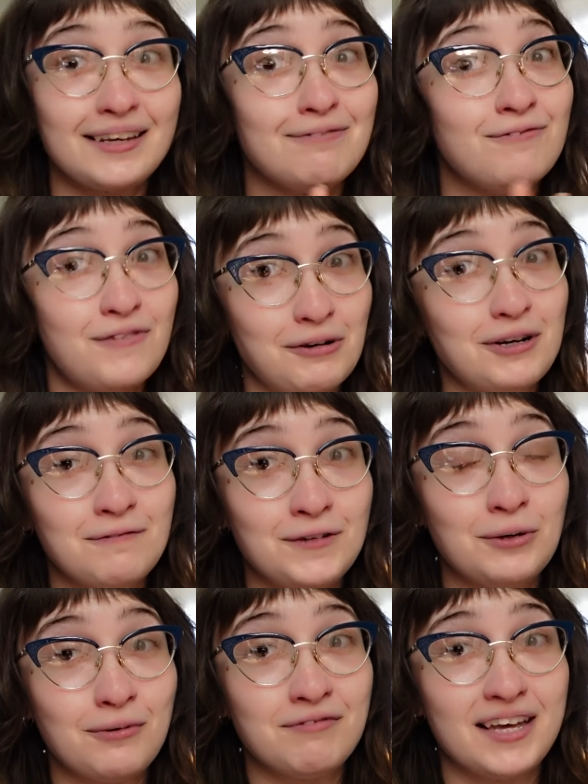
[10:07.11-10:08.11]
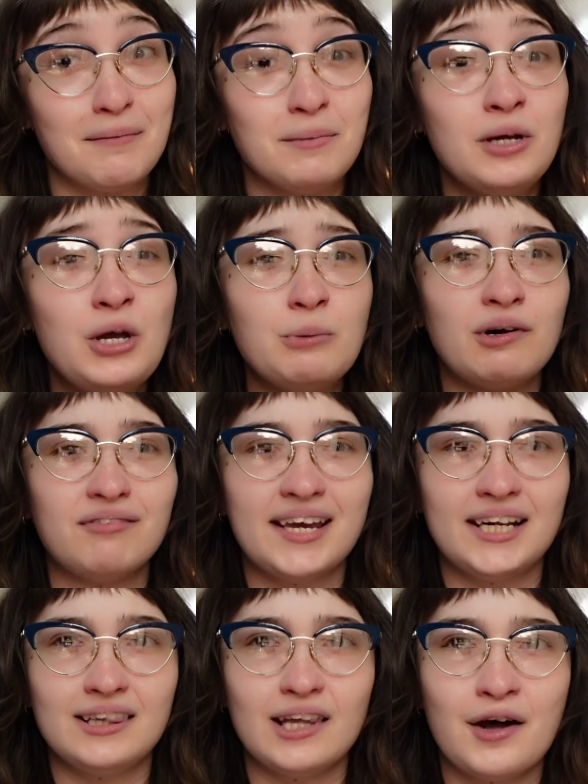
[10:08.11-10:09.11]
Like, very few of them were
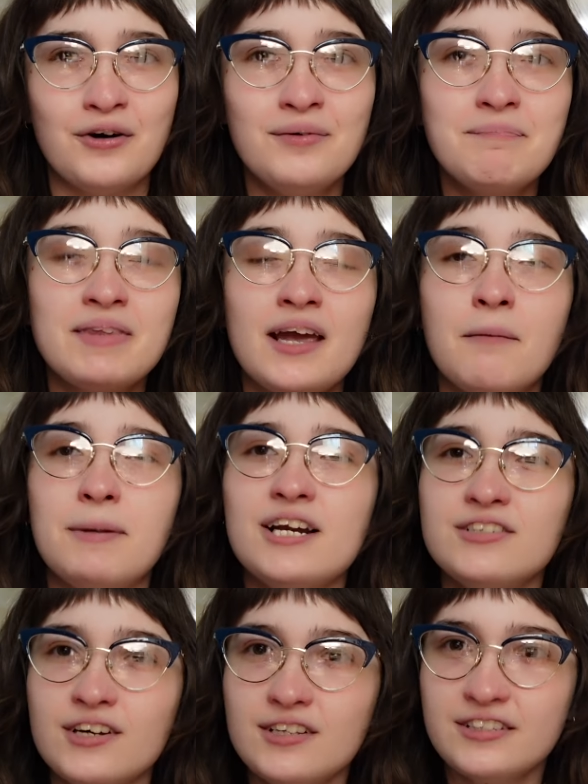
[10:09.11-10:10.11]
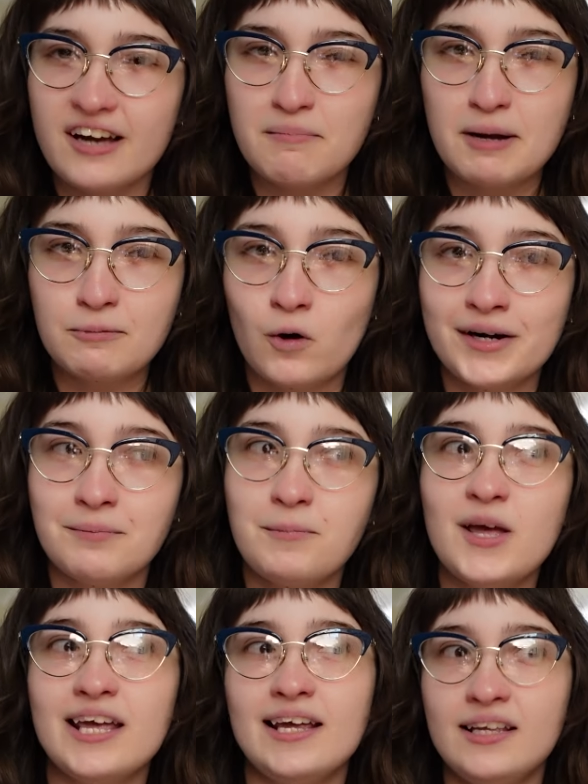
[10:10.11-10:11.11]
rated low. But I saw this come up quite a
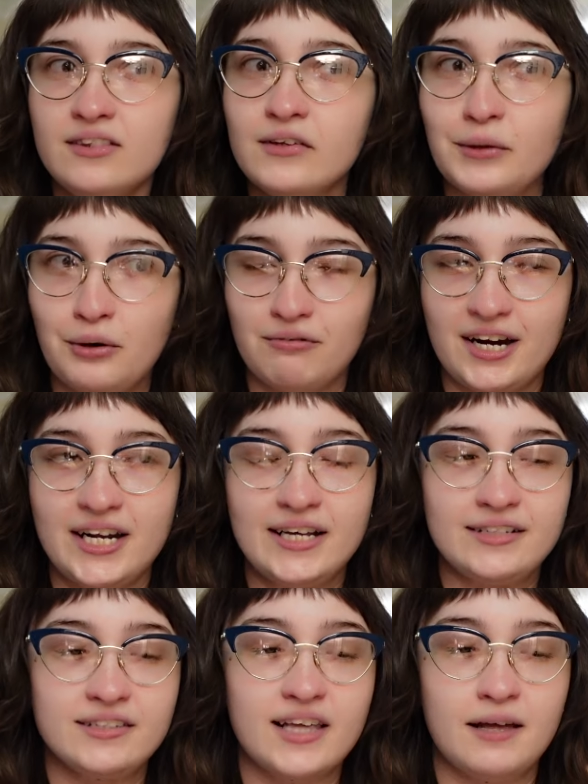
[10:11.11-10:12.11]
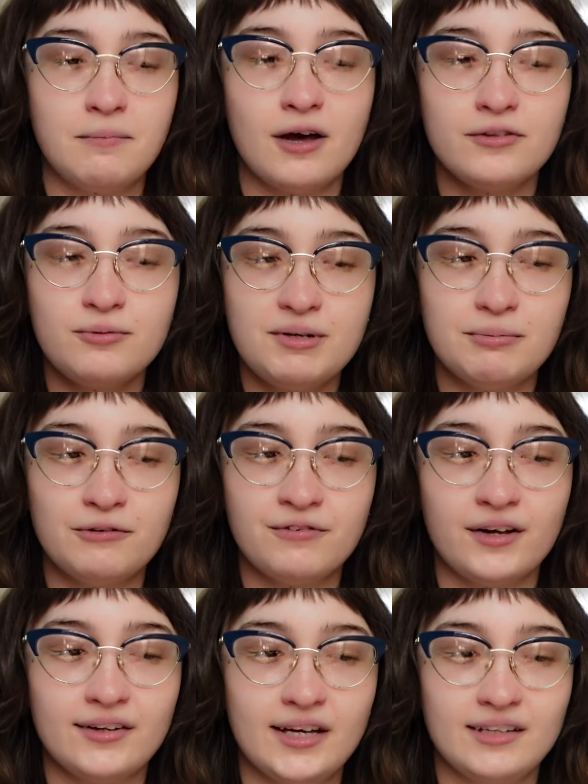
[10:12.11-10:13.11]
bit in the low ratings, that other people
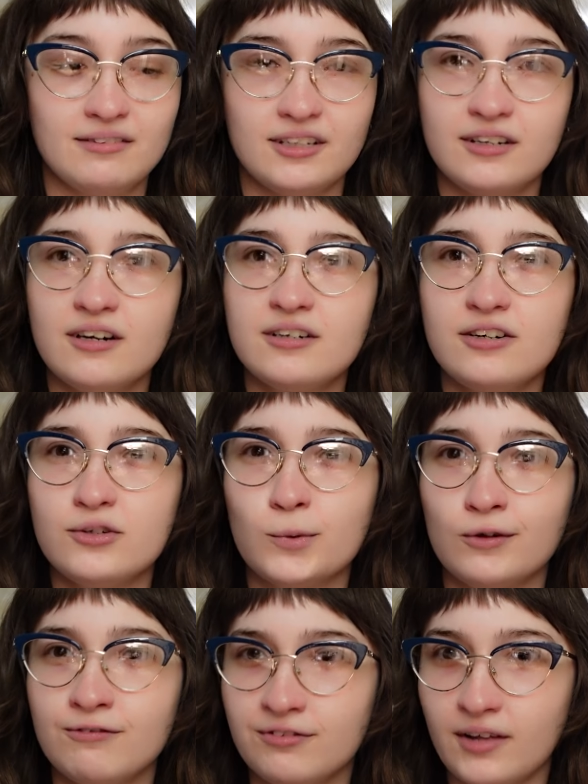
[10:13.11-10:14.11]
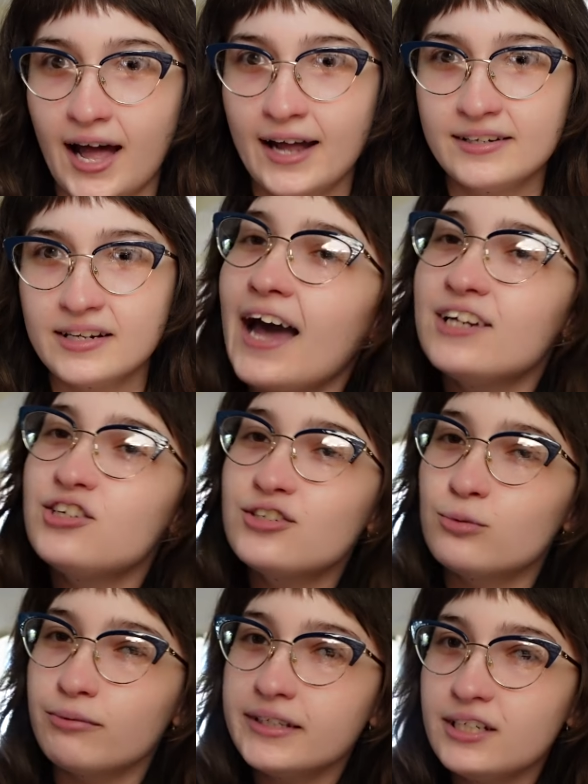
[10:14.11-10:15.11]
felt like the characters were flat. I
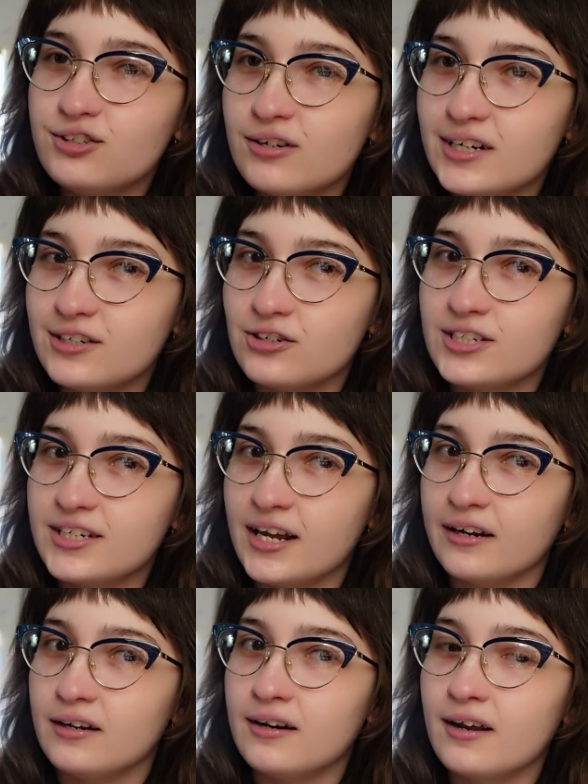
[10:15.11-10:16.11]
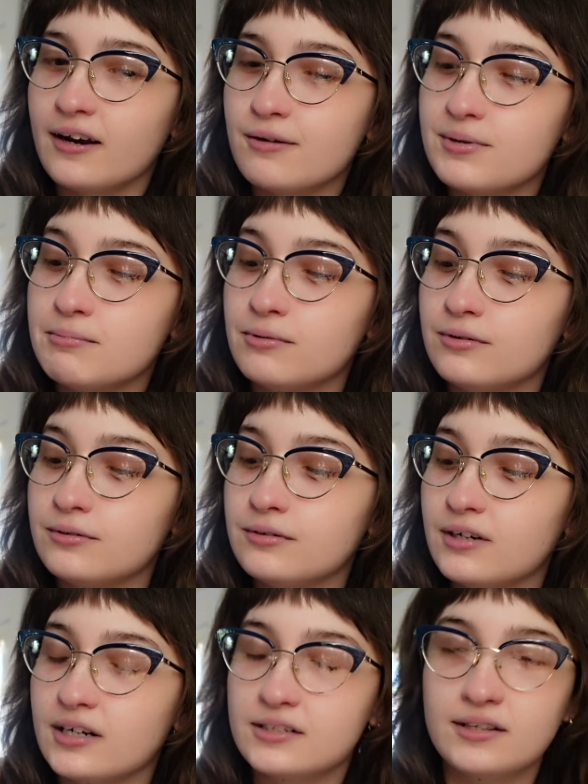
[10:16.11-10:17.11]
just really don't understand how people
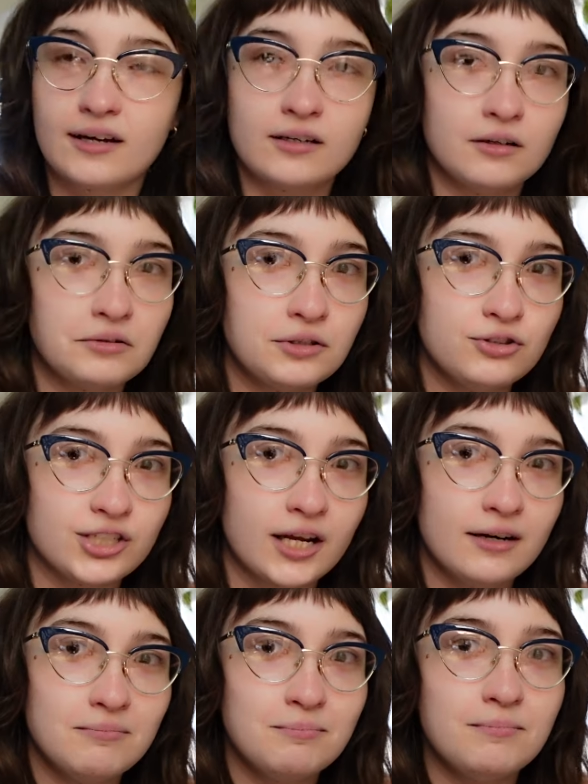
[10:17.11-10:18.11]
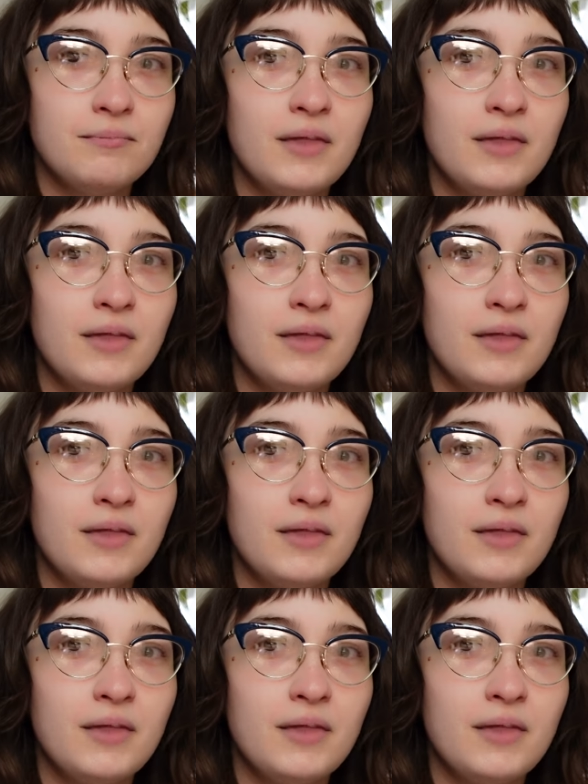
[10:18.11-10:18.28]
got to that conclusion.